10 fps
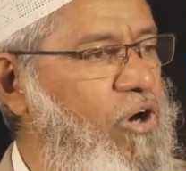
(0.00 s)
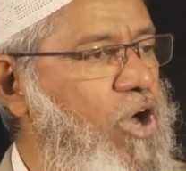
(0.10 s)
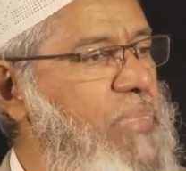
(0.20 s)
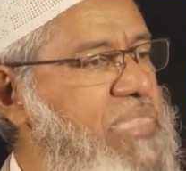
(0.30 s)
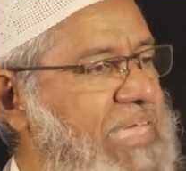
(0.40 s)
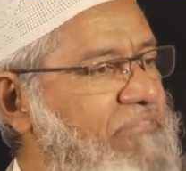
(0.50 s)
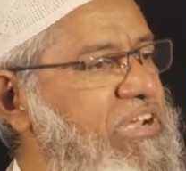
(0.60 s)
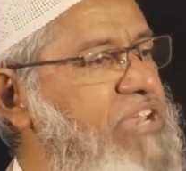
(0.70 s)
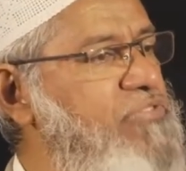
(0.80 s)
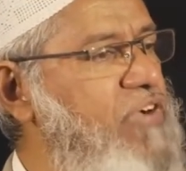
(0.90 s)
on the
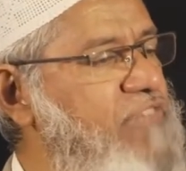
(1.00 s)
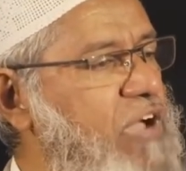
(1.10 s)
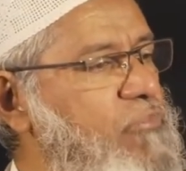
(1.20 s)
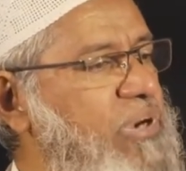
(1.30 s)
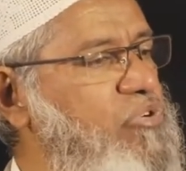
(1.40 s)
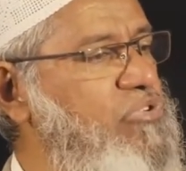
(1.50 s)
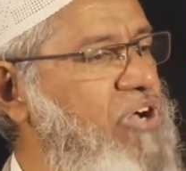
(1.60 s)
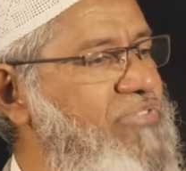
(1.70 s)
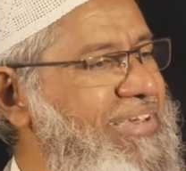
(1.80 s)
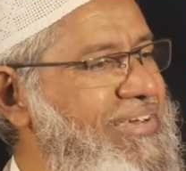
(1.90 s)
17th of November
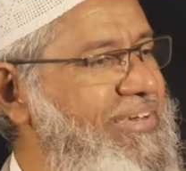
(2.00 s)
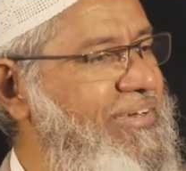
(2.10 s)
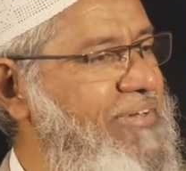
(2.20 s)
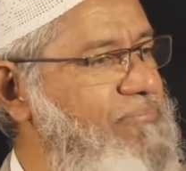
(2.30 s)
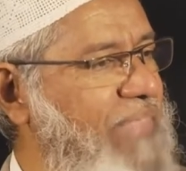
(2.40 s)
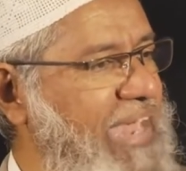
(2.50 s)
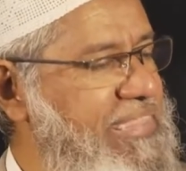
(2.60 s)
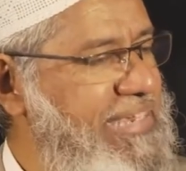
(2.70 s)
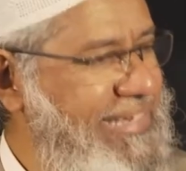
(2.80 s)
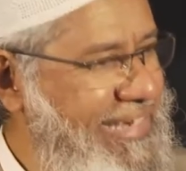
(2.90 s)

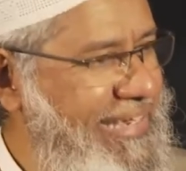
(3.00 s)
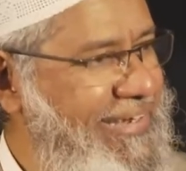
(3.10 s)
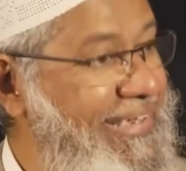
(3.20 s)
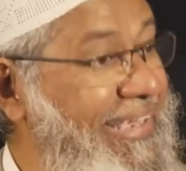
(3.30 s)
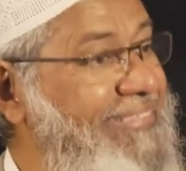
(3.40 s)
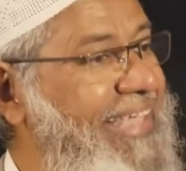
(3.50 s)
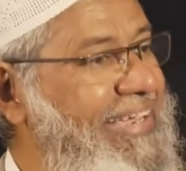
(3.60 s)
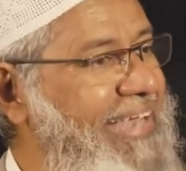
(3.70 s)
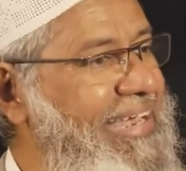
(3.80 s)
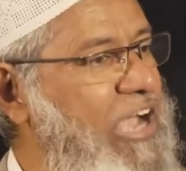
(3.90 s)
2016, the
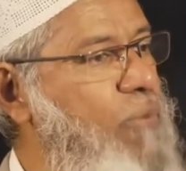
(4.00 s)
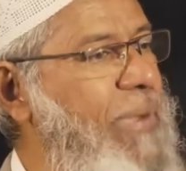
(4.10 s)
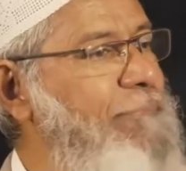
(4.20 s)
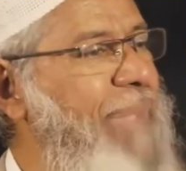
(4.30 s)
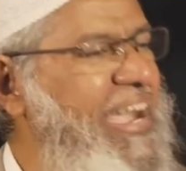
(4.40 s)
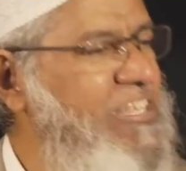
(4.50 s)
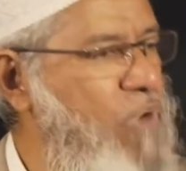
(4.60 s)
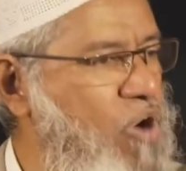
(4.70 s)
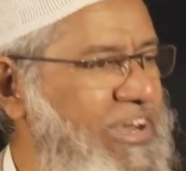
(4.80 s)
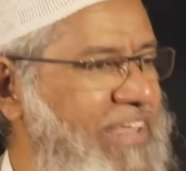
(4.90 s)
Indian government bans
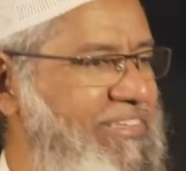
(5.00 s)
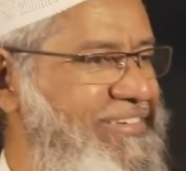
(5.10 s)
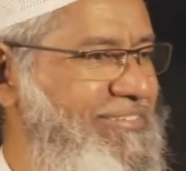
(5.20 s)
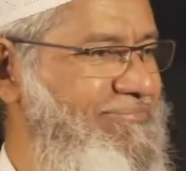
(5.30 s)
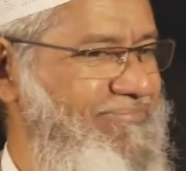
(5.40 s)
my organization.